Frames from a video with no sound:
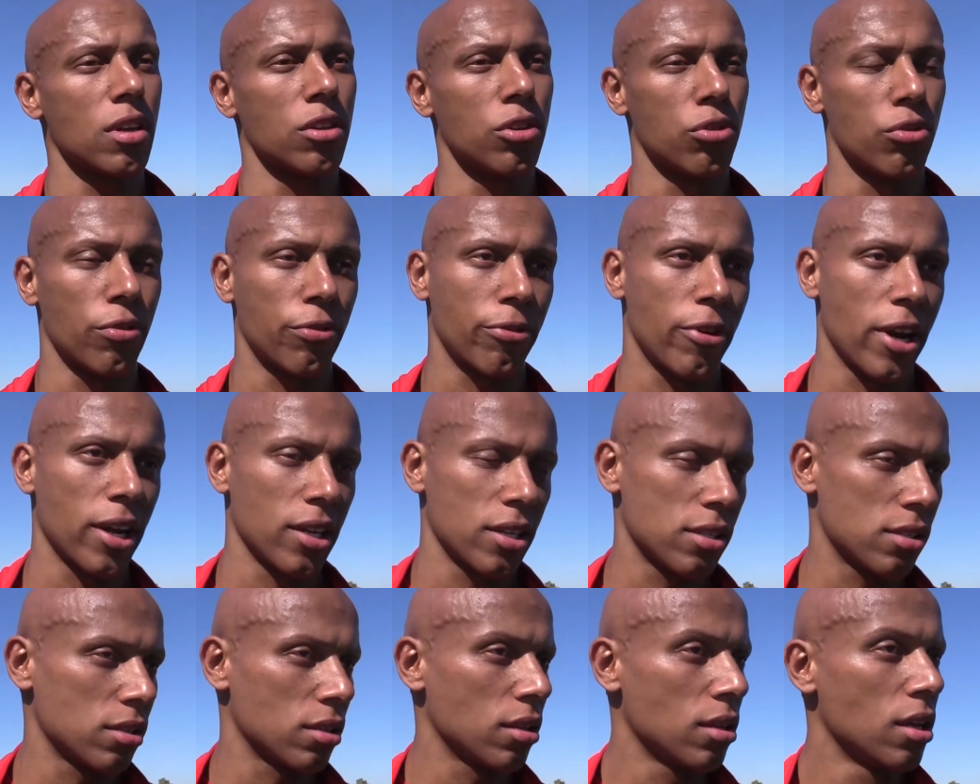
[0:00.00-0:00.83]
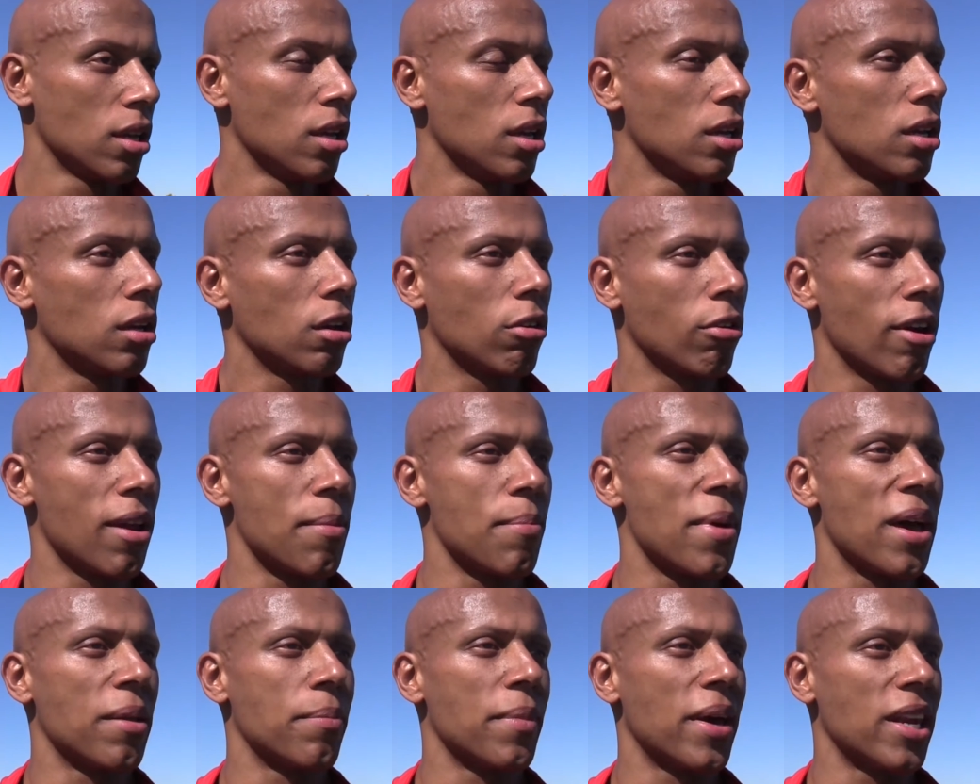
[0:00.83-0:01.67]
I knew Frank is a great
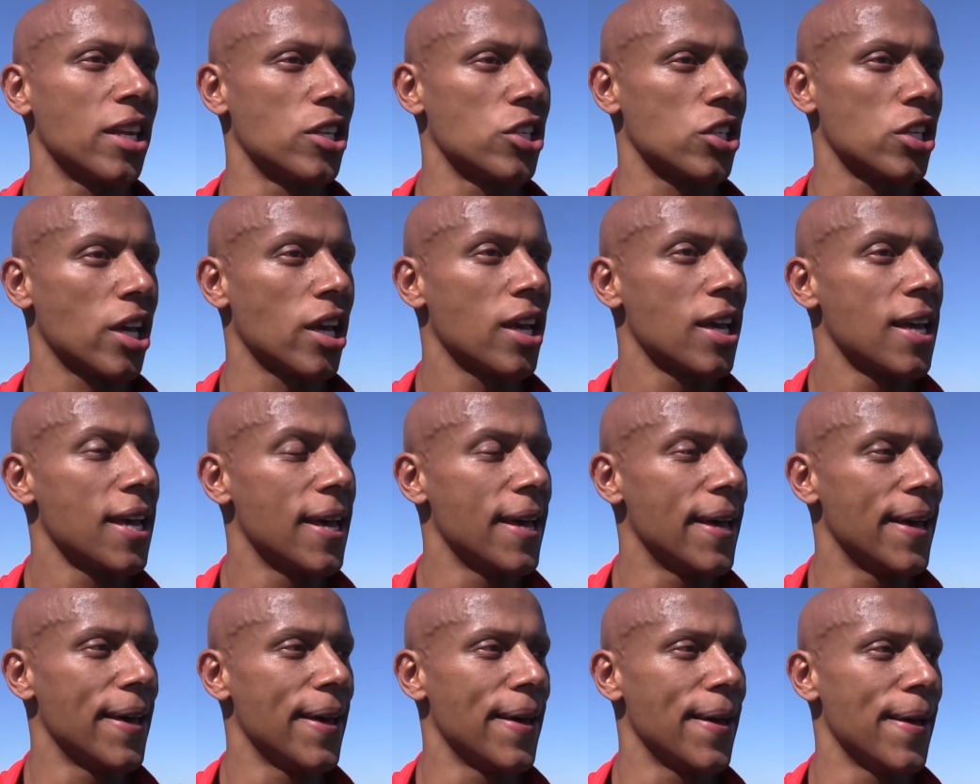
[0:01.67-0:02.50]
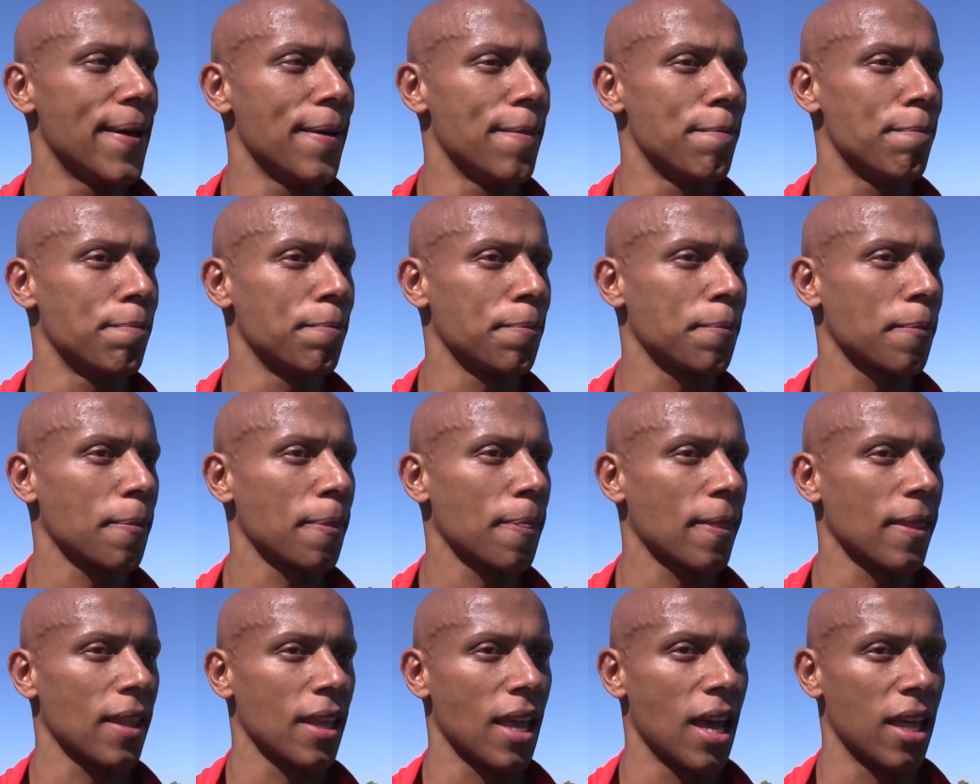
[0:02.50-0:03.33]
manager,
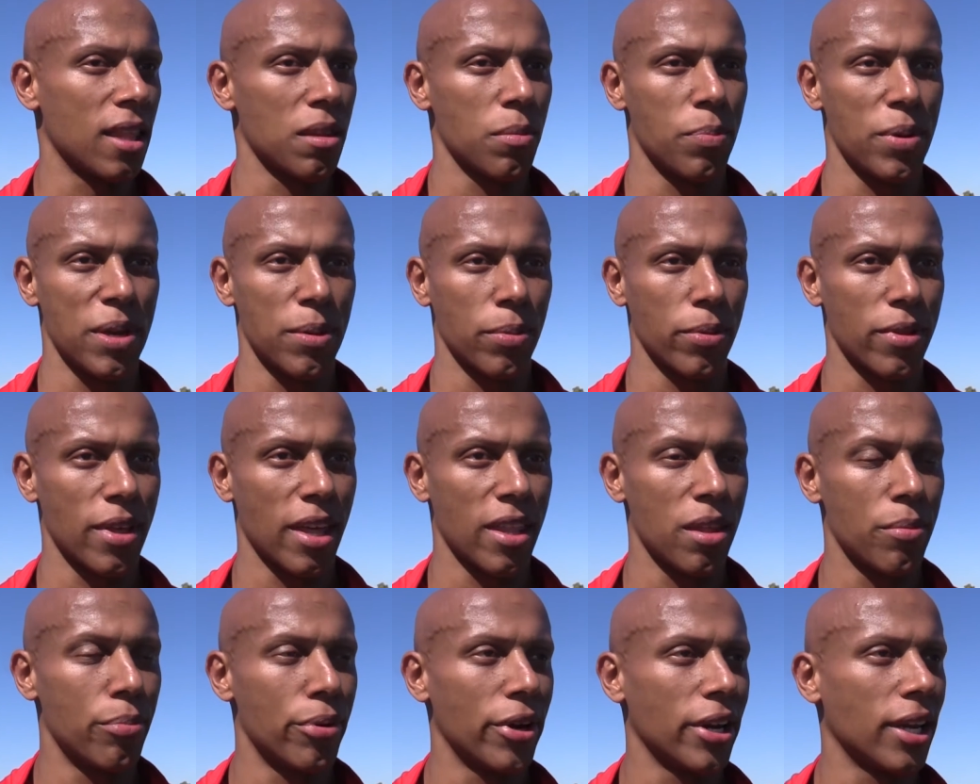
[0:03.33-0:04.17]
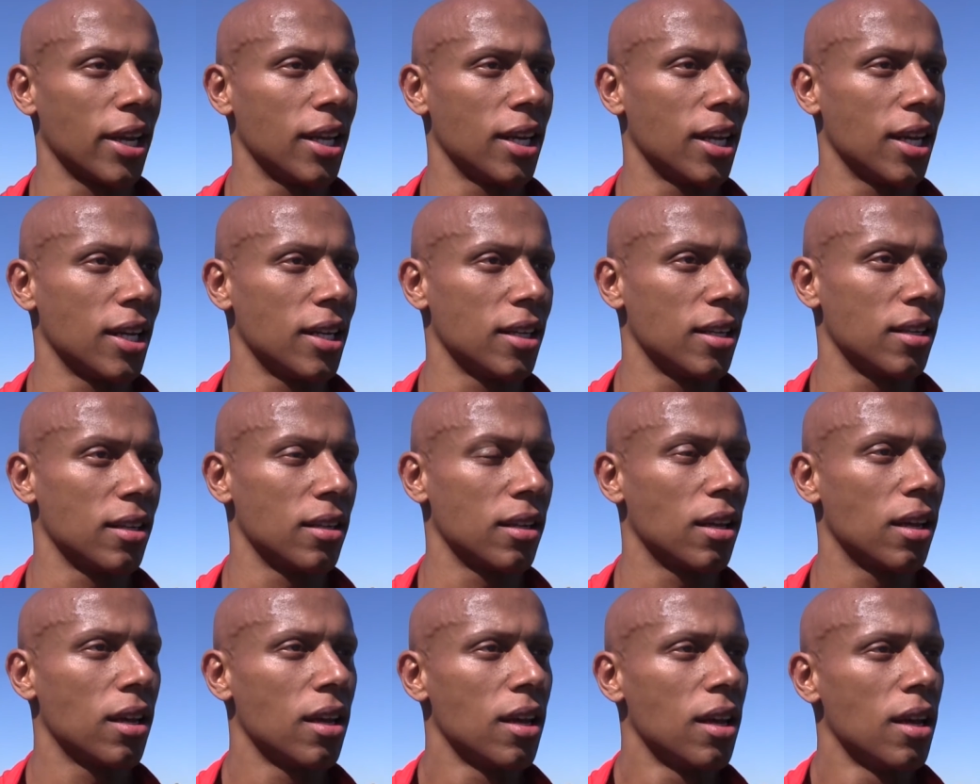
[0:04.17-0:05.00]
and the people that they're bringing in and
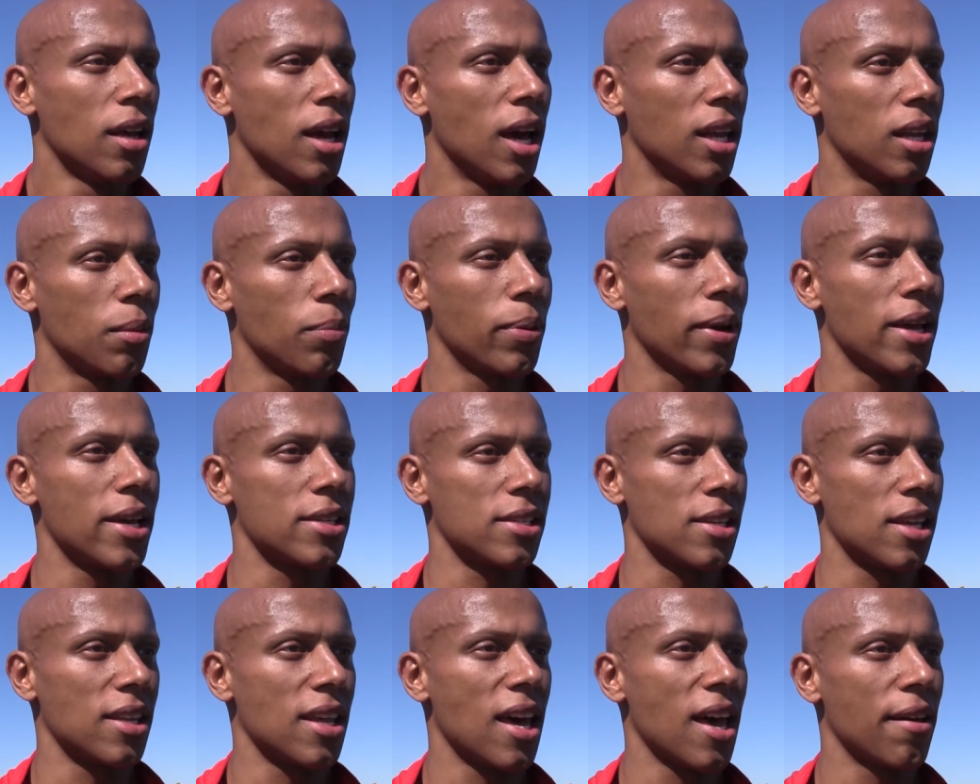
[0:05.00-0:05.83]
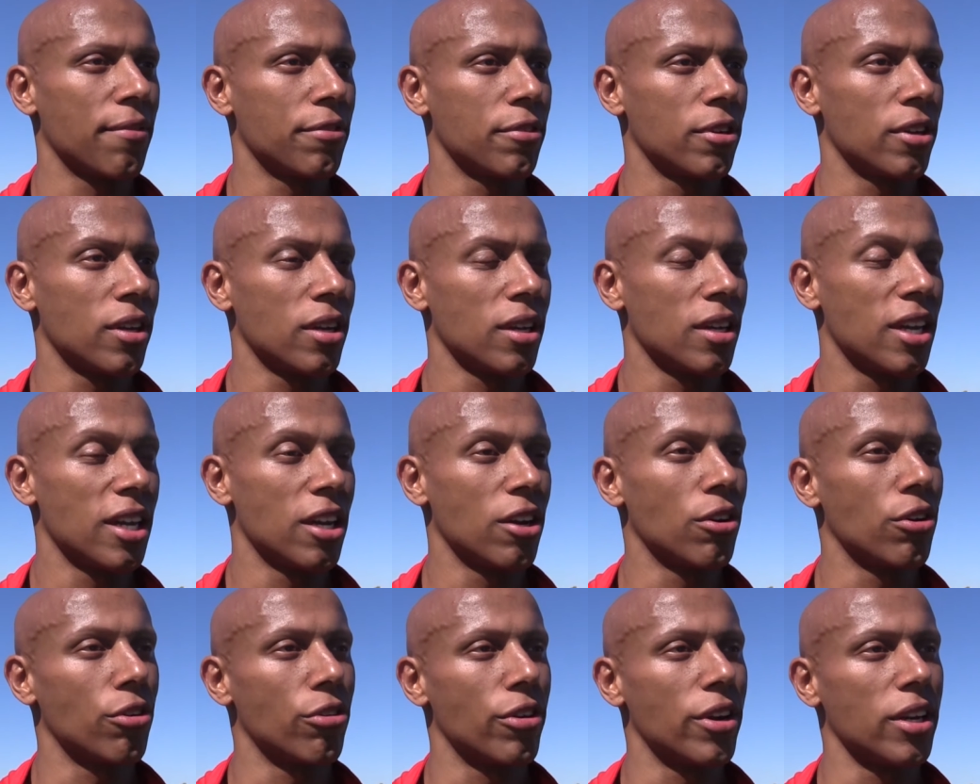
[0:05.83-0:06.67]
the players that they have
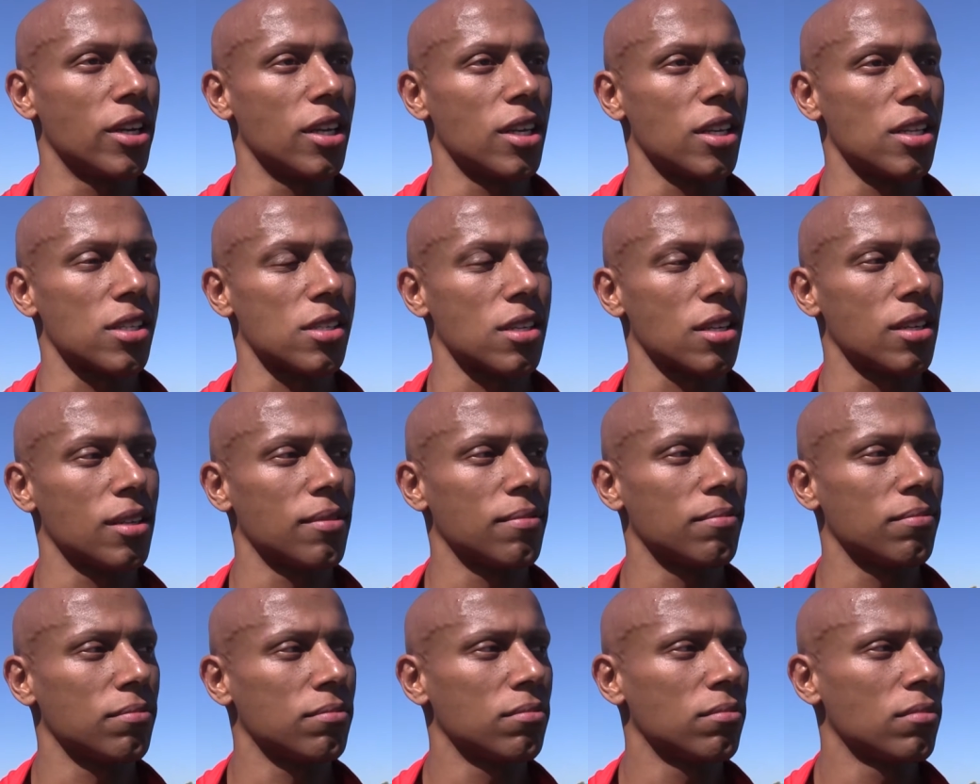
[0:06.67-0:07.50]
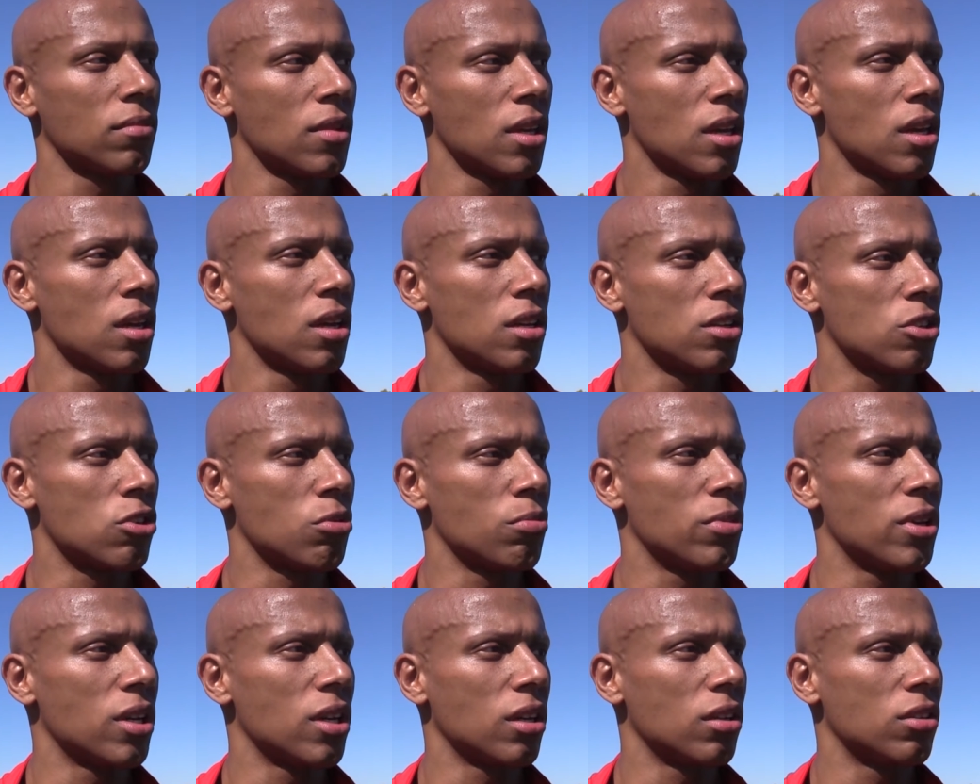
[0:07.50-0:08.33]
here already is
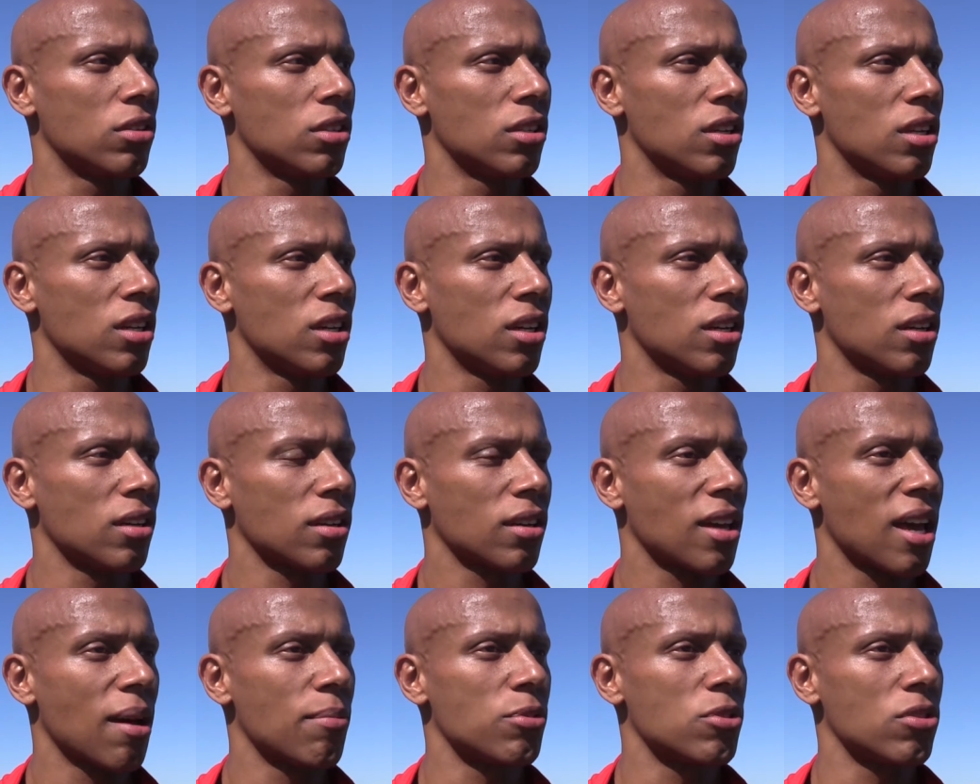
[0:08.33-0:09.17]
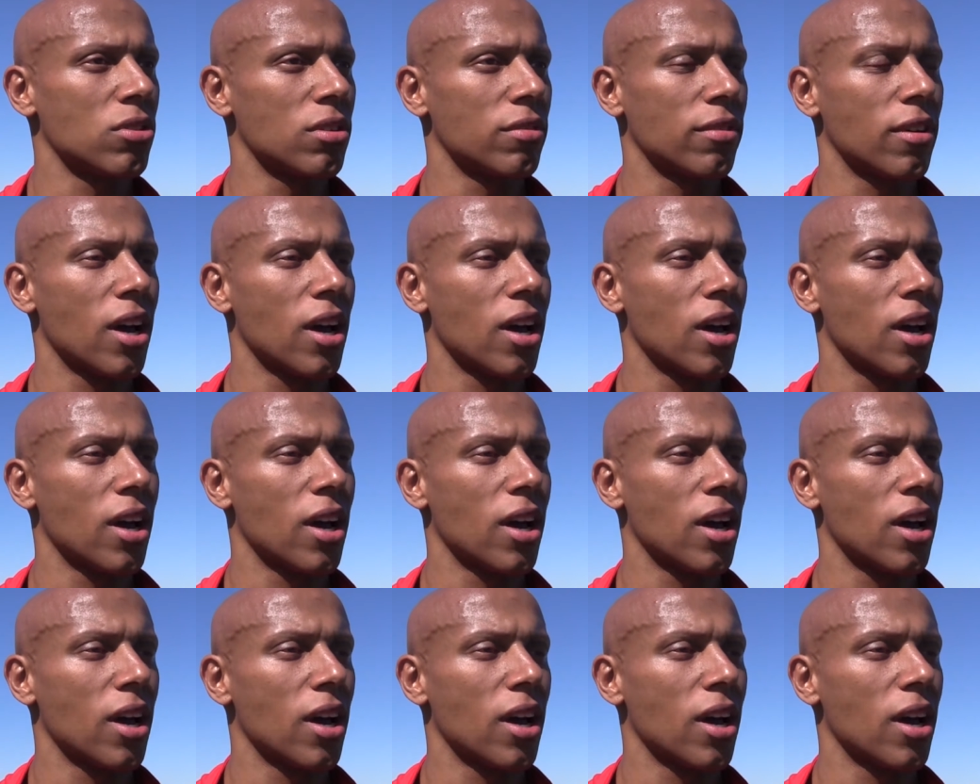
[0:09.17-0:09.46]
should be a good capsule of